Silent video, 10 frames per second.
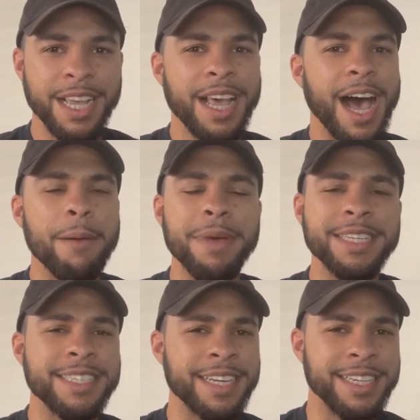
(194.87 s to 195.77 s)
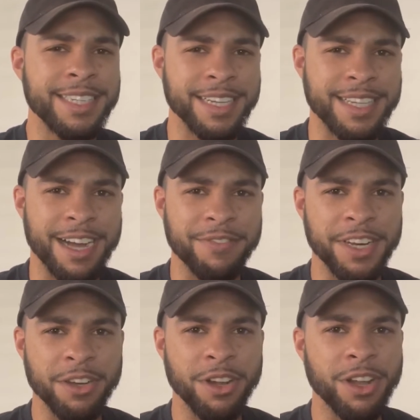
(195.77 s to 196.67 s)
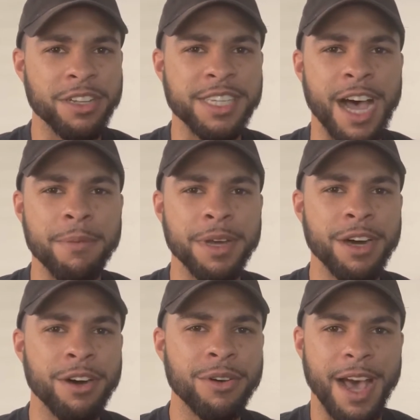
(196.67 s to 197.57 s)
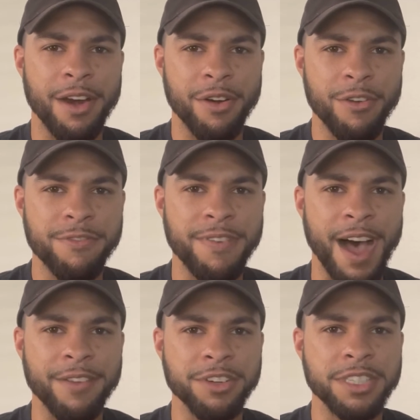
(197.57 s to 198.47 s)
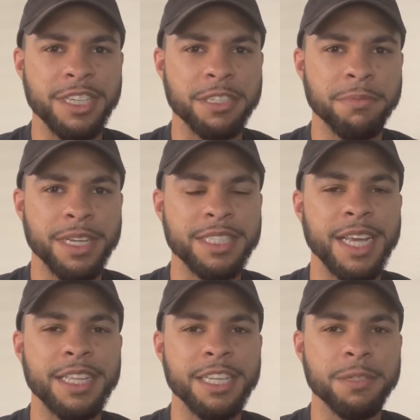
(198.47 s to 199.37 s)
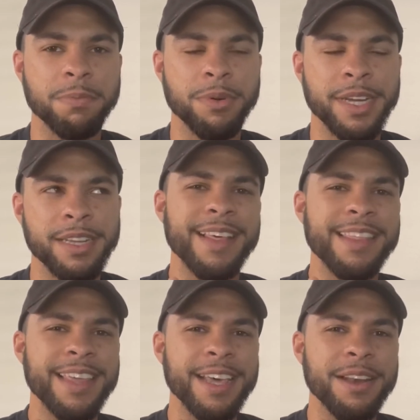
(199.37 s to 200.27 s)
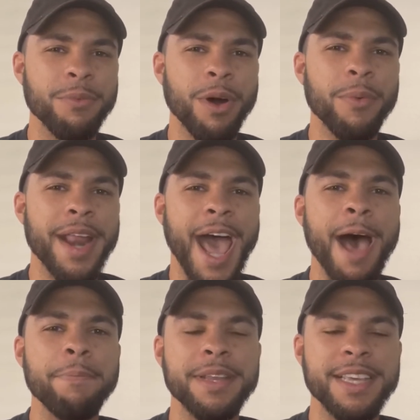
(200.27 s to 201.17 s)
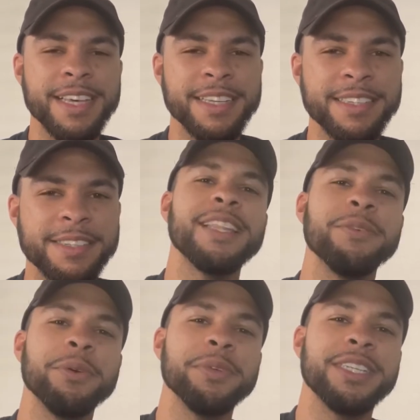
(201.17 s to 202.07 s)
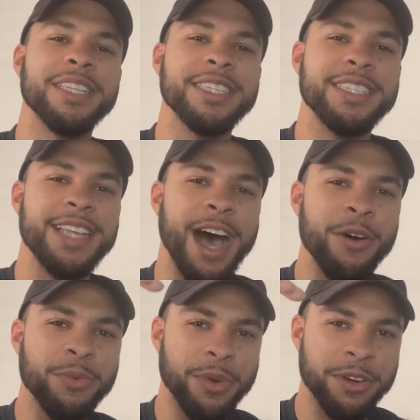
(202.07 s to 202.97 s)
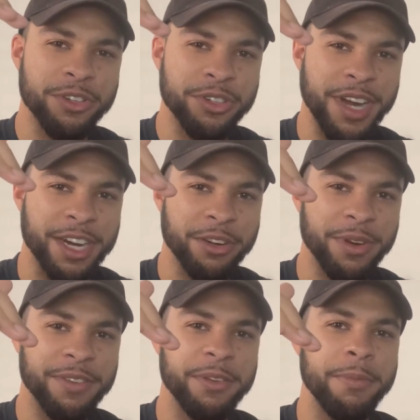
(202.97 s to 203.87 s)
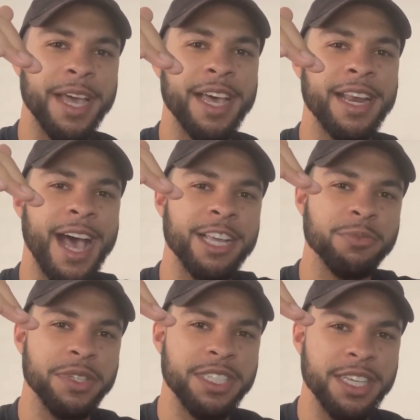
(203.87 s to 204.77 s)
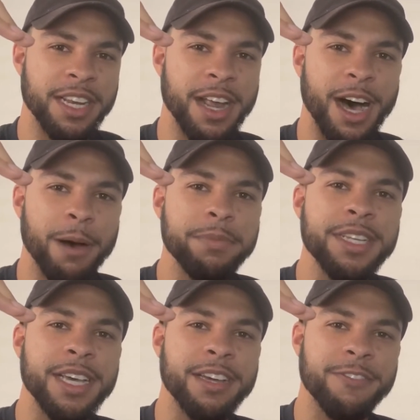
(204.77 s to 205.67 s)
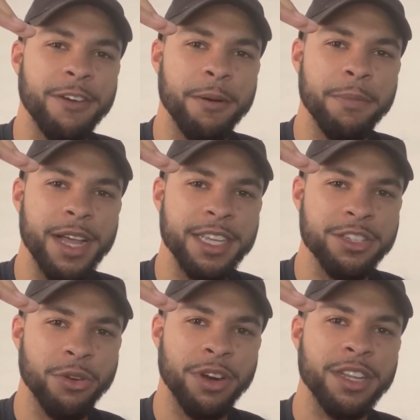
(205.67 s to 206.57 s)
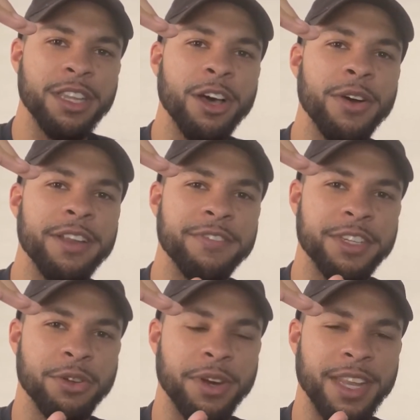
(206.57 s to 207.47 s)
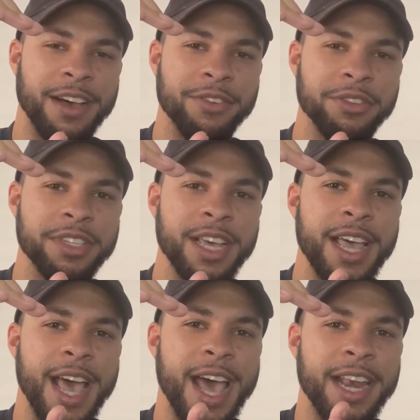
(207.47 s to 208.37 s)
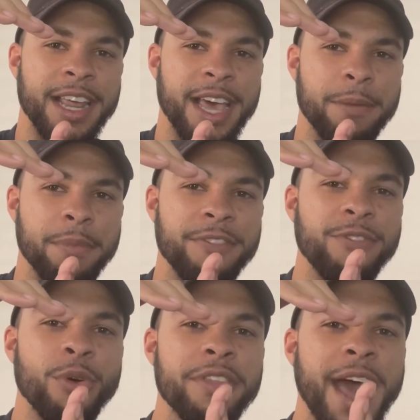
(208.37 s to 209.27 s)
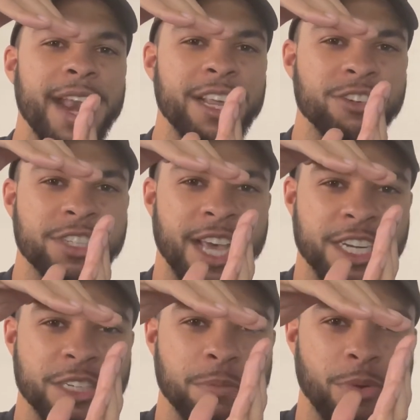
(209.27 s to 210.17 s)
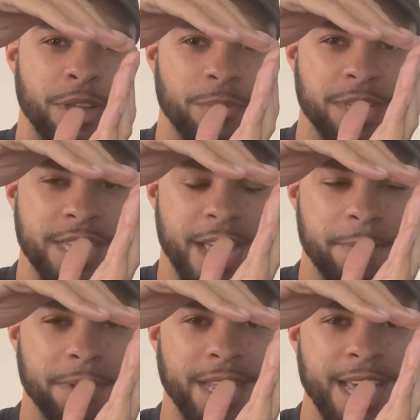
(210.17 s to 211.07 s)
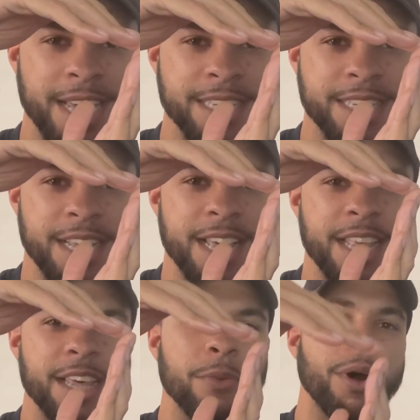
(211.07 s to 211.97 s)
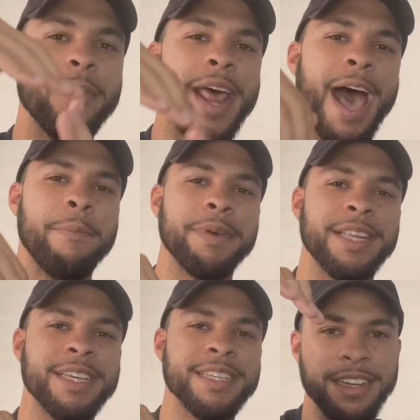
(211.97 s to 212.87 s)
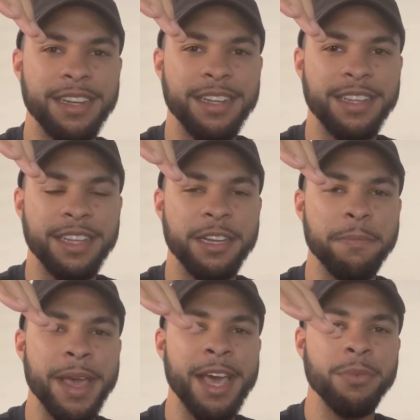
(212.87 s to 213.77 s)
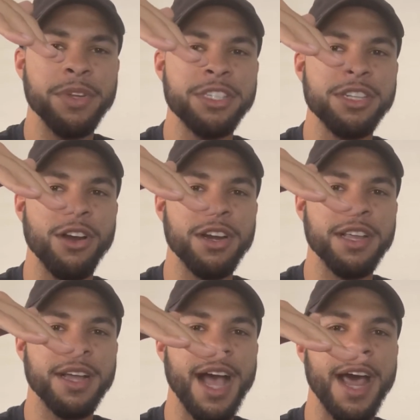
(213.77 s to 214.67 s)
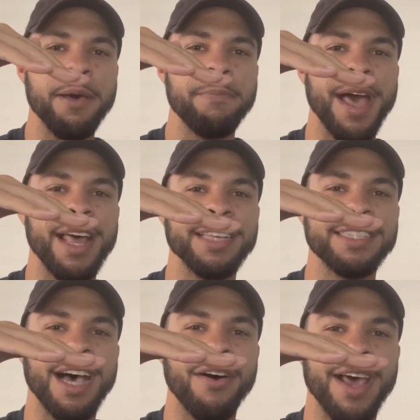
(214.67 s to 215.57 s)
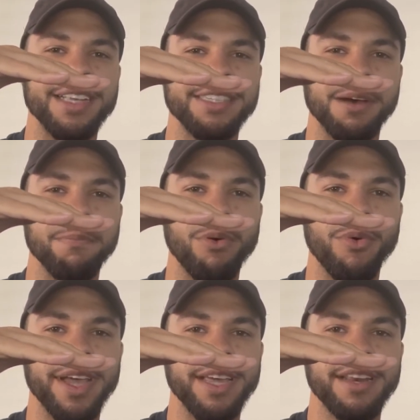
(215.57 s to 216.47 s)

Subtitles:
I mentioned in a TikTok video a long time ago, I don't know, 5 or 6 months at this point, that what would happen is that we would see this downward trajectory of demand as we've seen an uptick from historically low inventory levels. And before that intersection point would take place, that what would happen is the demand would start to kind of balance out at some point